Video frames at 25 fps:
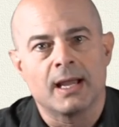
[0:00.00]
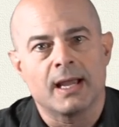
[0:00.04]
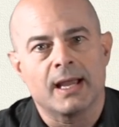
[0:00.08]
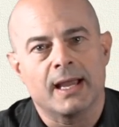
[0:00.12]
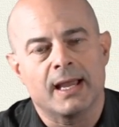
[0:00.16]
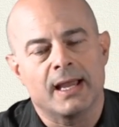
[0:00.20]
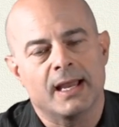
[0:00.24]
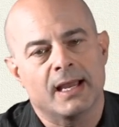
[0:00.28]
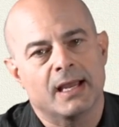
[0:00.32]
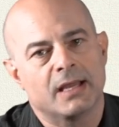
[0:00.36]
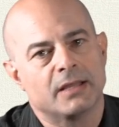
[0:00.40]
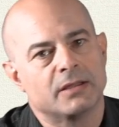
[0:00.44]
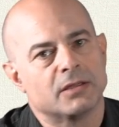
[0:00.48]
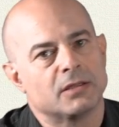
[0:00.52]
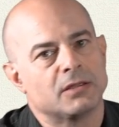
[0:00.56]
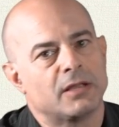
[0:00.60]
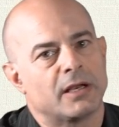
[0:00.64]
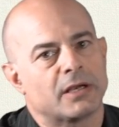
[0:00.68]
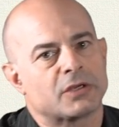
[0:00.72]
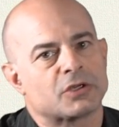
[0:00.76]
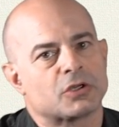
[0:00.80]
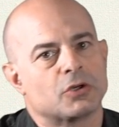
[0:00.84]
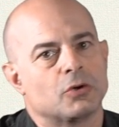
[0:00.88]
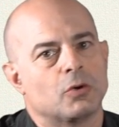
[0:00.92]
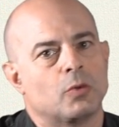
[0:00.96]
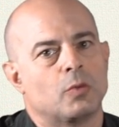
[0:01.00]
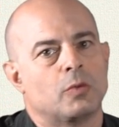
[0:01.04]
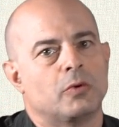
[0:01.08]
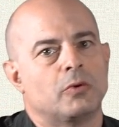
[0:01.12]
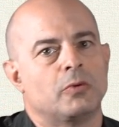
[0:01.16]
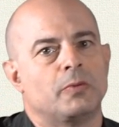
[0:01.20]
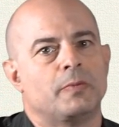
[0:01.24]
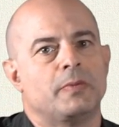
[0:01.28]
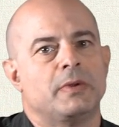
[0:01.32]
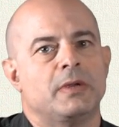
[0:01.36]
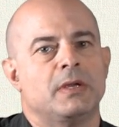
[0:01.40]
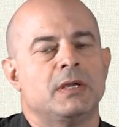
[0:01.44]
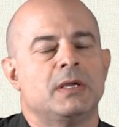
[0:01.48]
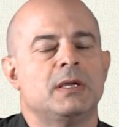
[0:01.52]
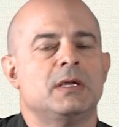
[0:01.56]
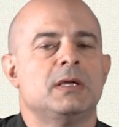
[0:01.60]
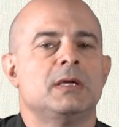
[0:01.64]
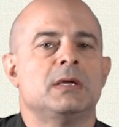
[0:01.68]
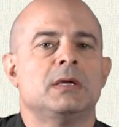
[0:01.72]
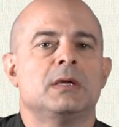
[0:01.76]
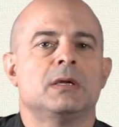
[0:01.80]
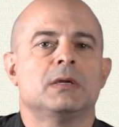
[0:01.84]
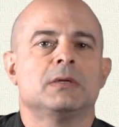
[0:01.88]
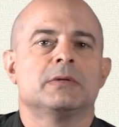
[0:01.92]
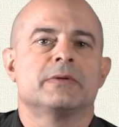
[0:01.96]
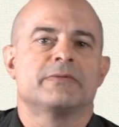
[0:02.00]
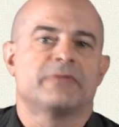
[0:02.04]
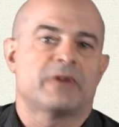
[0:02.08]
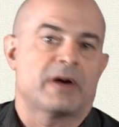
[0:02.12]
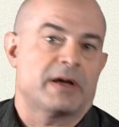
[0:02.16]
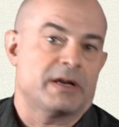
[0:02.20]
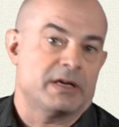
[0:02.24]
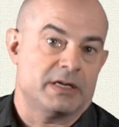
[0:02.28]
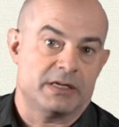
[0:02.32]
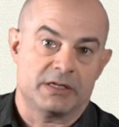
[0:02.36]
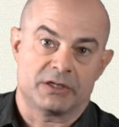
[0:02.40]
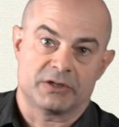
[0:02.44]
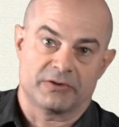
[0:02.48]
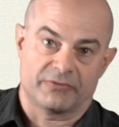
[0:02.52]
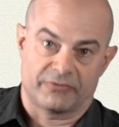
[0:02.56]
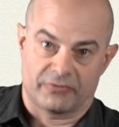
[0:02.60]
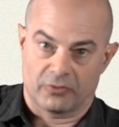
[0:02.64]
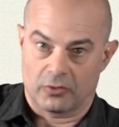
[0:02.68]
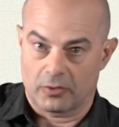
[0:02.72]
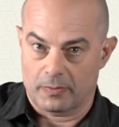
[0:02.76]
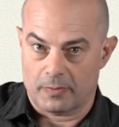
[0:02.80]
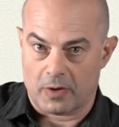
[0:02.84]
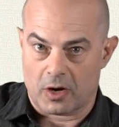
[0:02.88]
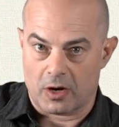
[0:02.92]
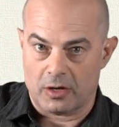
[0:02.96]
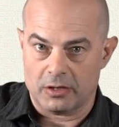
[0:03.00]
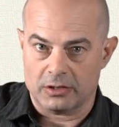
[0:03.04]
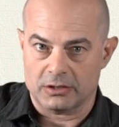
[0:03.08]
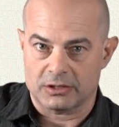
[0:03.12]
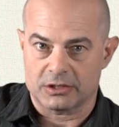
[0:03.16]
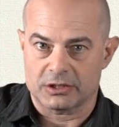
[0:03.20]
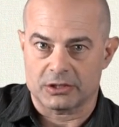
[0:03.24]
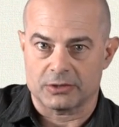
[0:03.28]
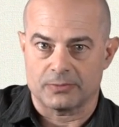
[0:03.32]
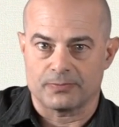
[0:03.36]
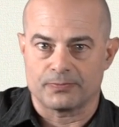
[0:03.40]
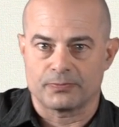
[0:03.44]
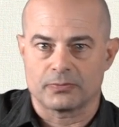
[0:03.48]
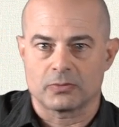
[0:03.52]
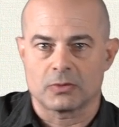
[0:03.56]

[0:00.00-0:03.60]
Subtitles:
and the lecture will be divided into four parts.